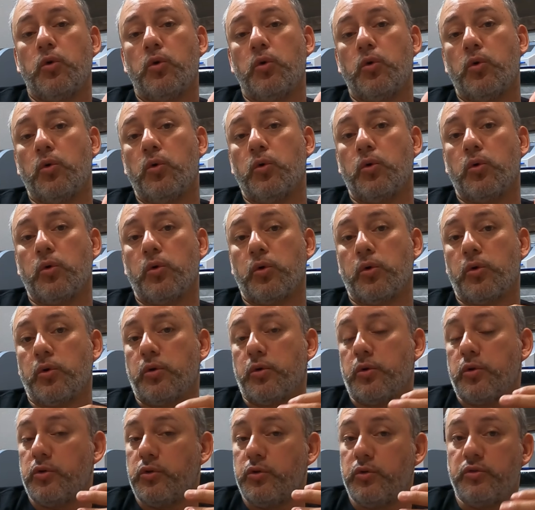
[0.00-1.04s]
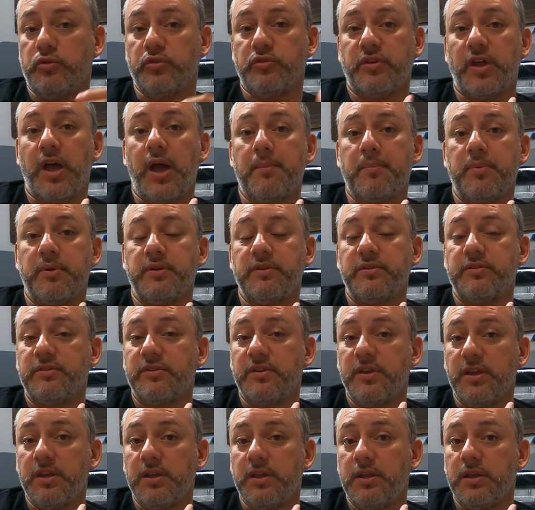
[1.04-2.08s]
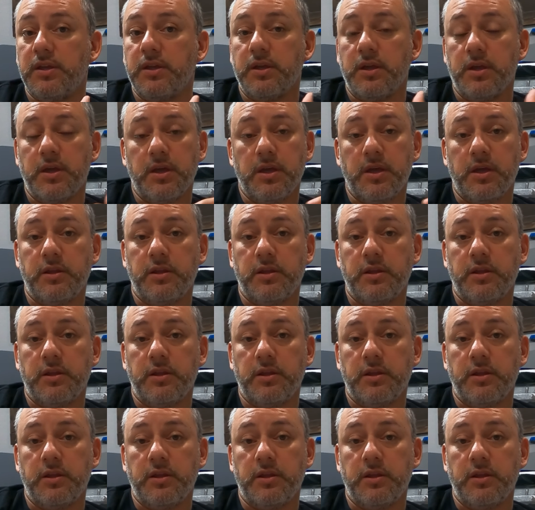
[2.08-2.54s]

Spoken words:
or you just happen to see